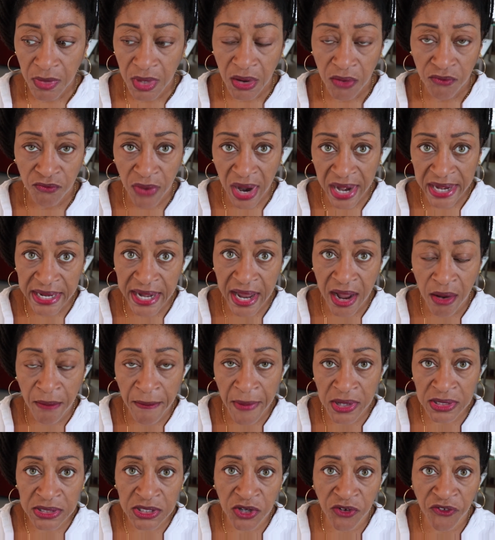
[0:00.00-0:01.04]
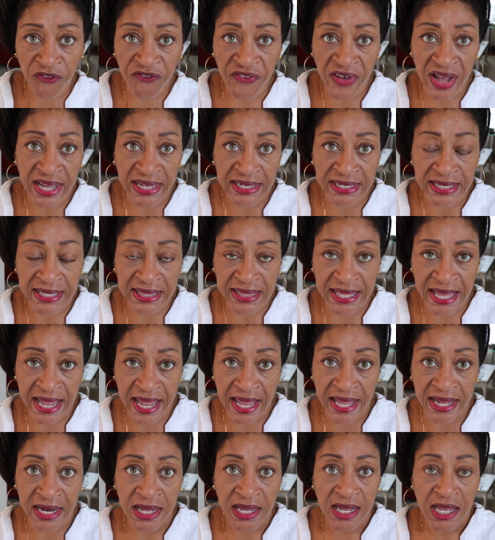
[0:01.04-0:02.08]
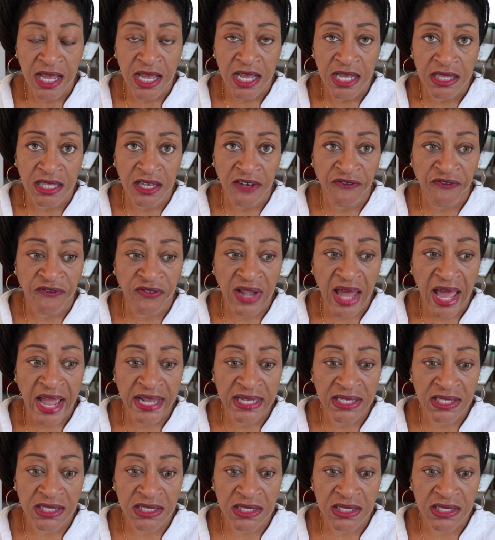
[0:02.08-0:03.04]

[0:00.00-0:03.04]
right now I'm also finding that the flight